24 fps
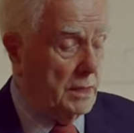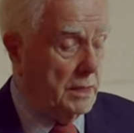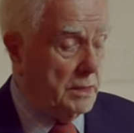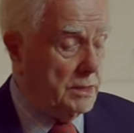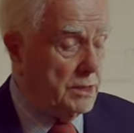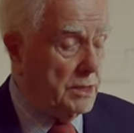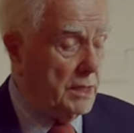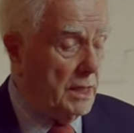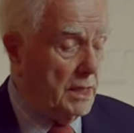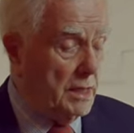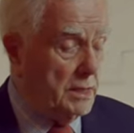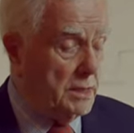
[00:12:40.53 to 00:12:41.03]

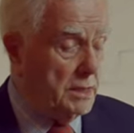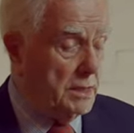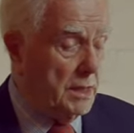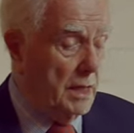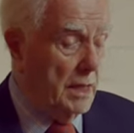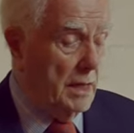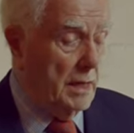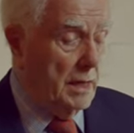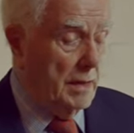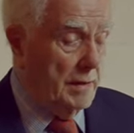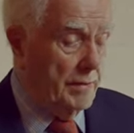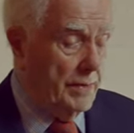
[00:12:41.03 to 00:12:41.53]
says
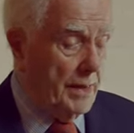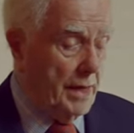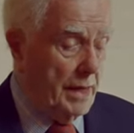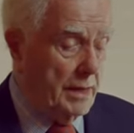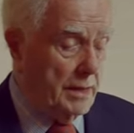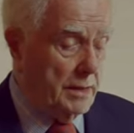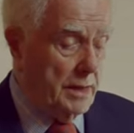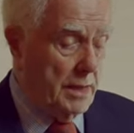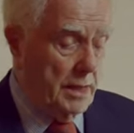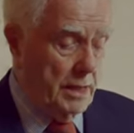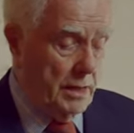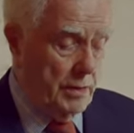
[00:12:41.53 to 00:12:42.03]

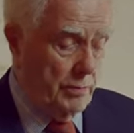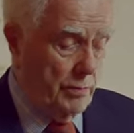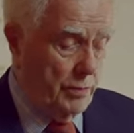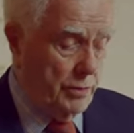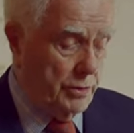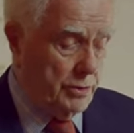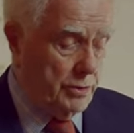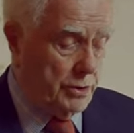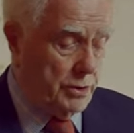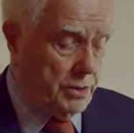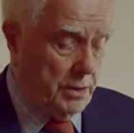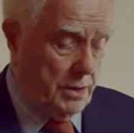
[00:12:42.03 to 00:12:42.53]
that he
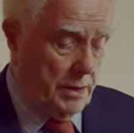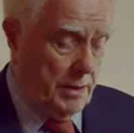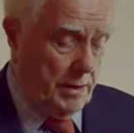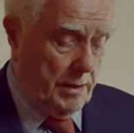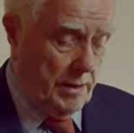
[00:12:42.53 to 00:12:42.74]
was